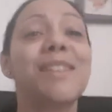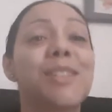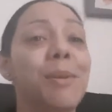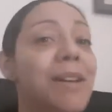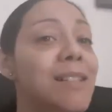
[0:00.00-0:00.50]

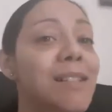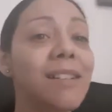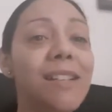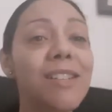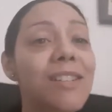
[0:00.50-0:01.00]
So as
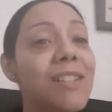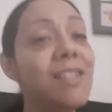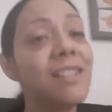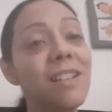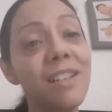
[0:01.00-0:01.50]
long as
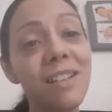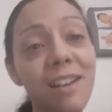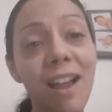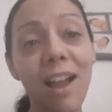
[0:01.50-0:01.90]
she's good,